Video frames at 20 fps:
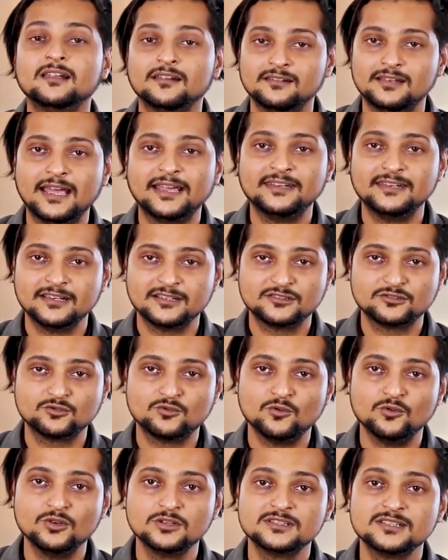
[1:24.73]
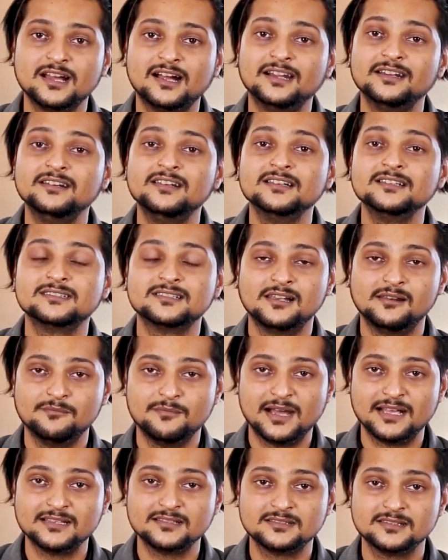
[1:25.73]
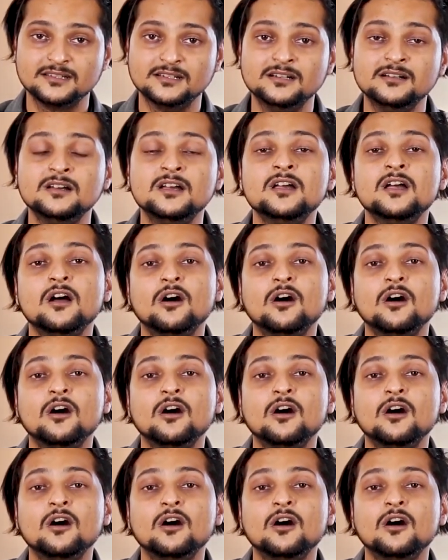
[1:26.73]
Linux course under Salman sir,